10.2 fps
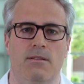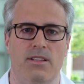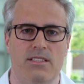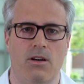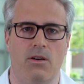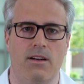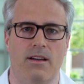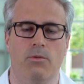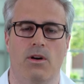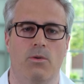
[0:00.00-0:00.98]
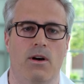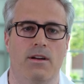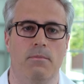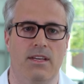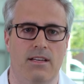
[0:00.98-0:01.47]
please call
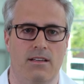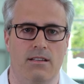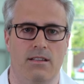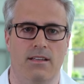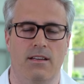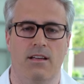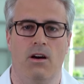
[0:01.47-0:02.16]
911 immediately.